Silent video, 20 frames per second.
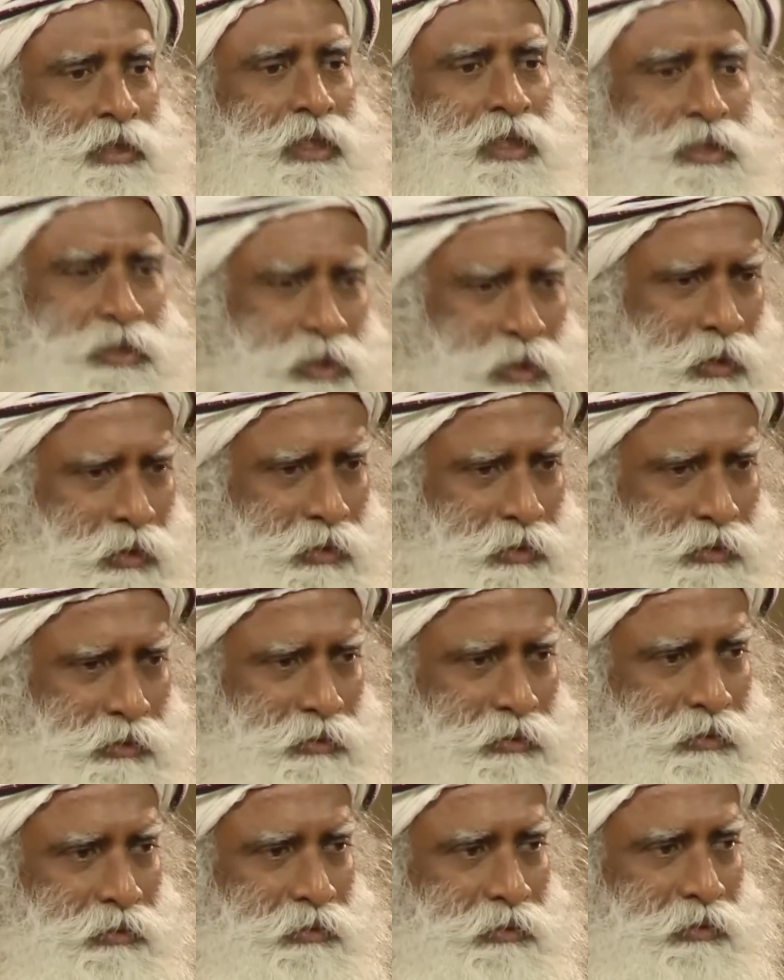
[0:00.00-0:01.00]
that's all.
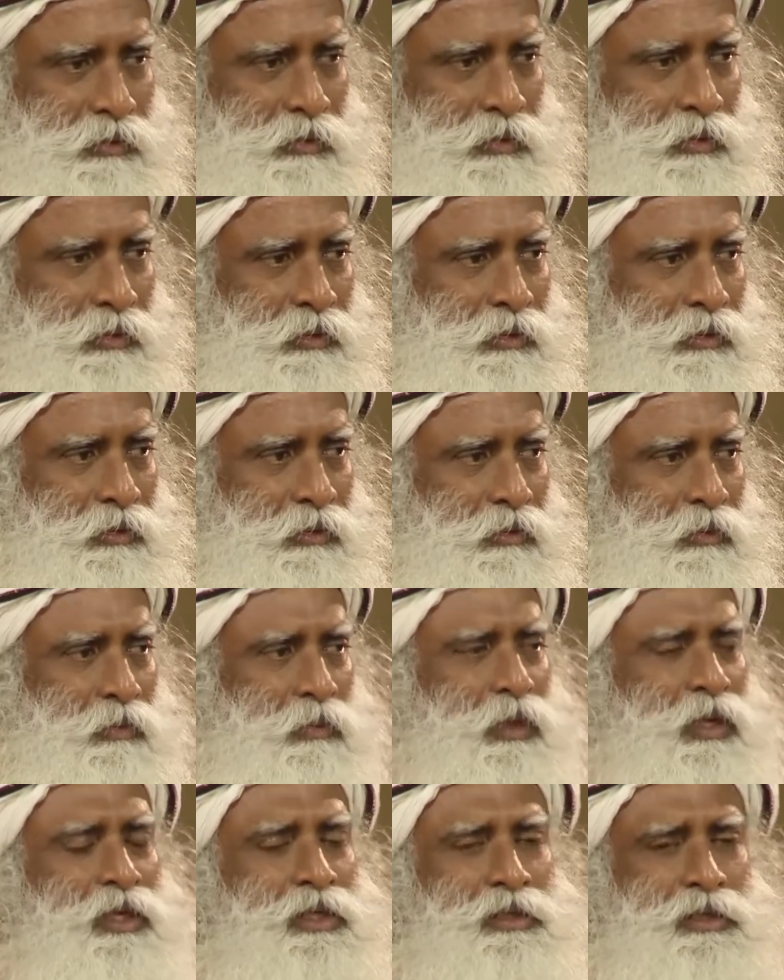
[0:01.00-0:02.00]

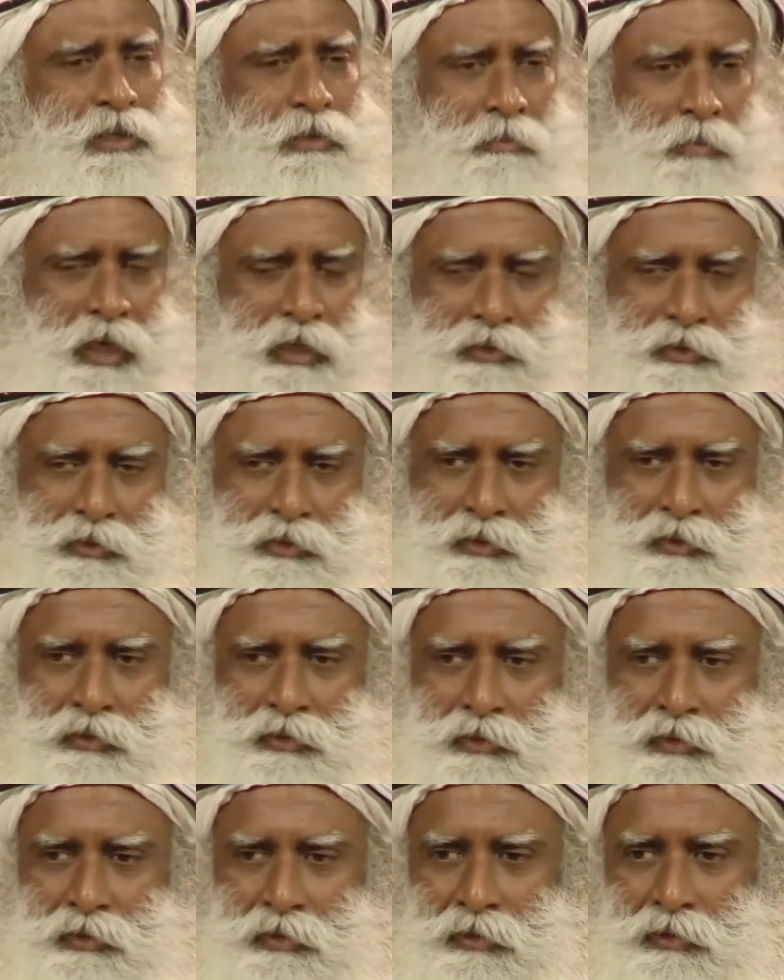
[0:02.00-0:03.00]
What does it matter?
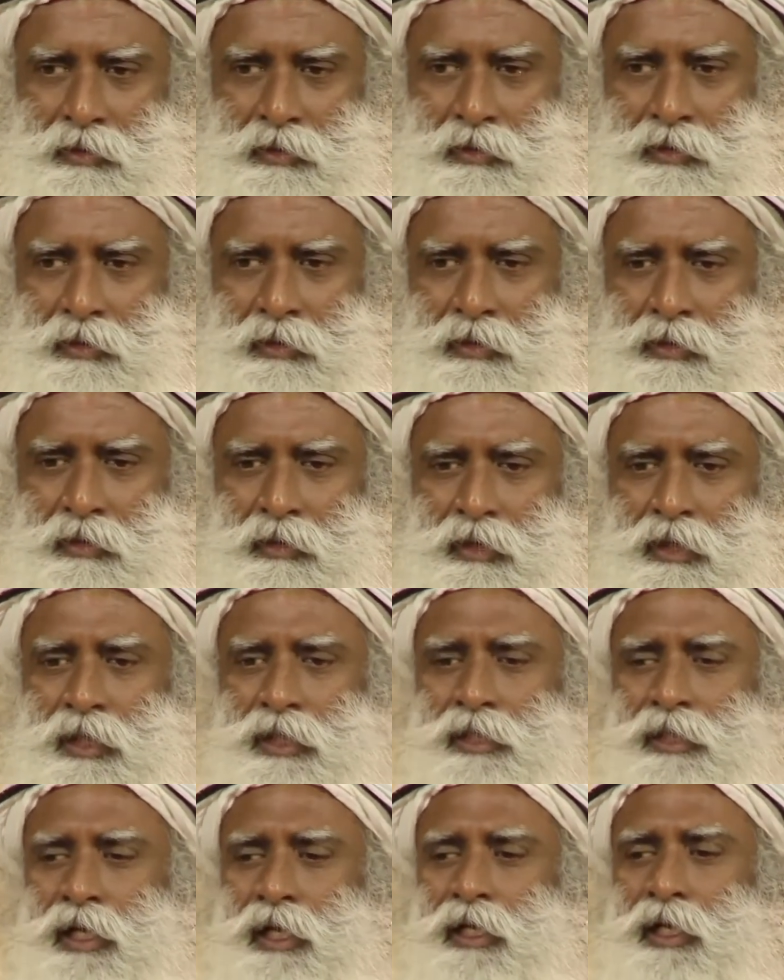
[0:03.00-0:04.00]

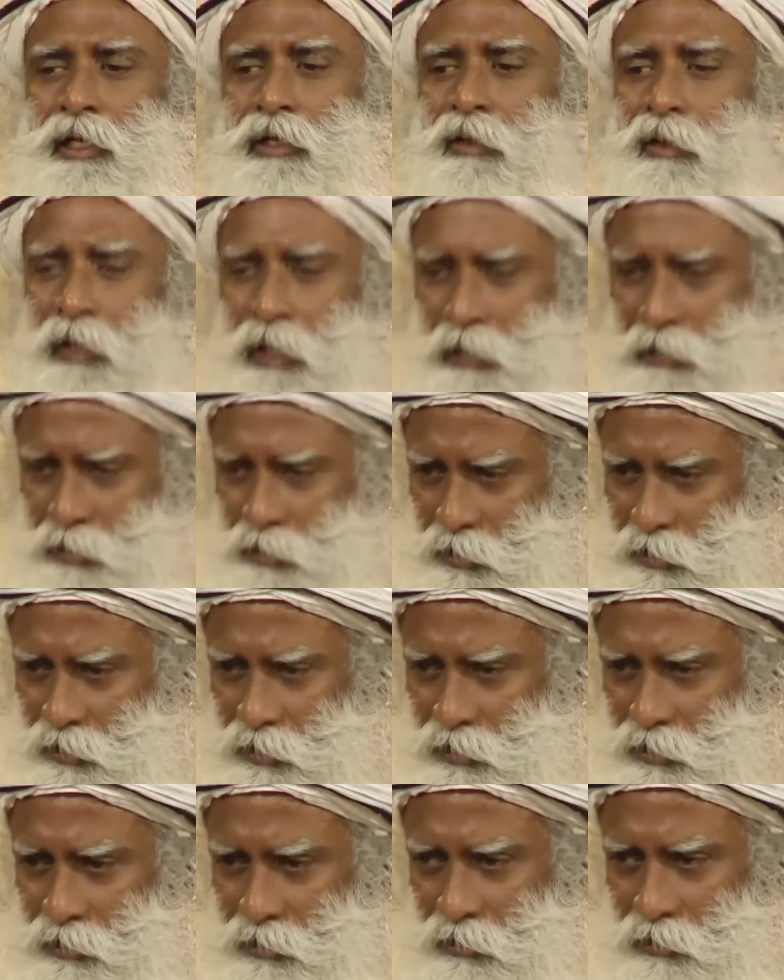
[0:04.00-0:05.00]
Krishna did not
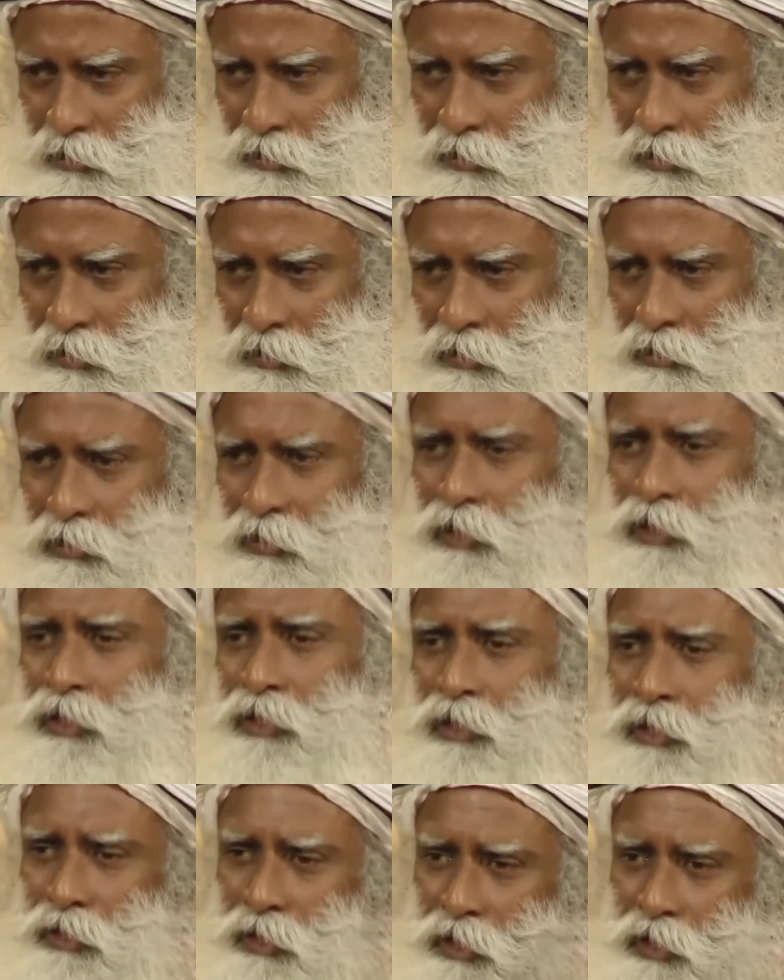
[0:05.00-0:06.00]
exist,
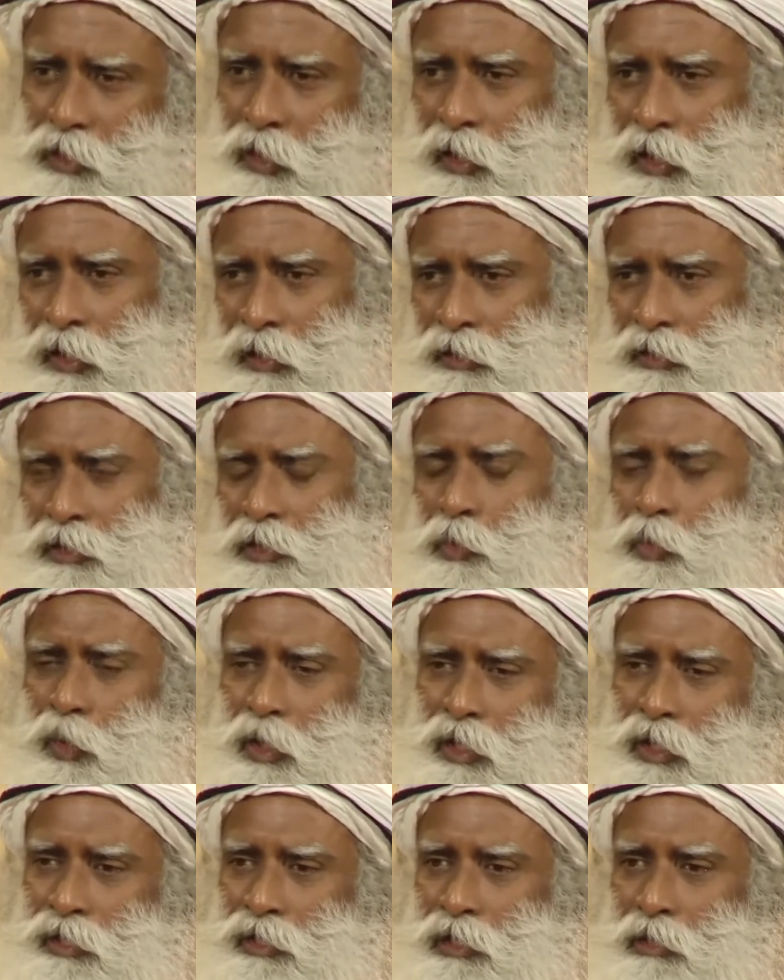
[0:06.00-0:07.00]
Jesus did not exist,
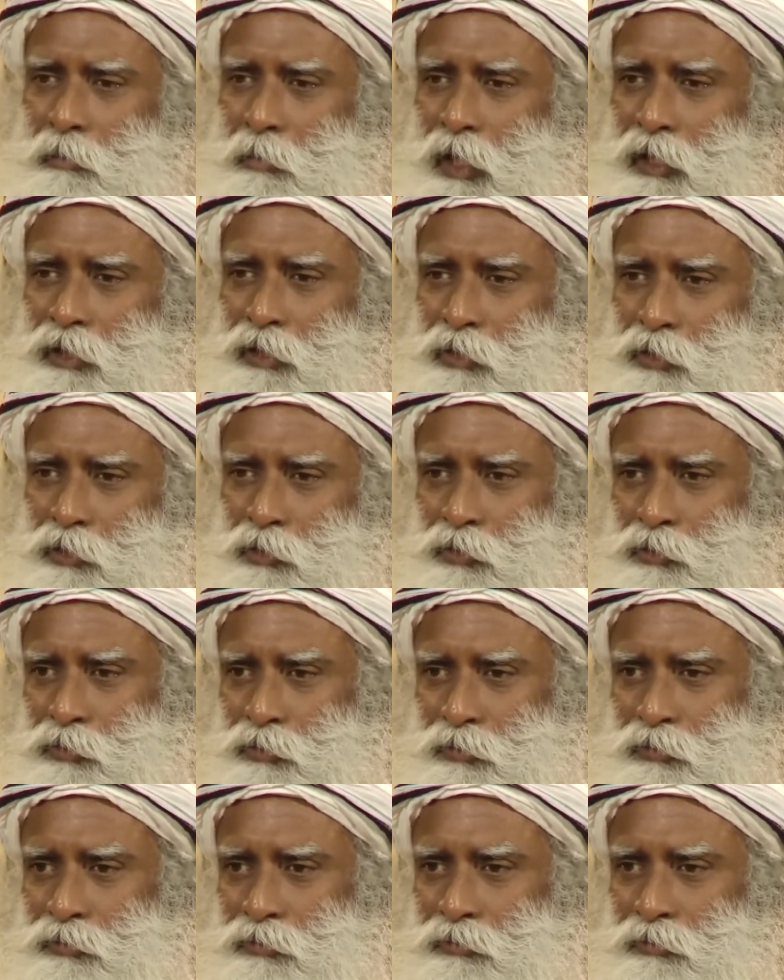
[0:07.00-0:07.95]
what does it matter to you?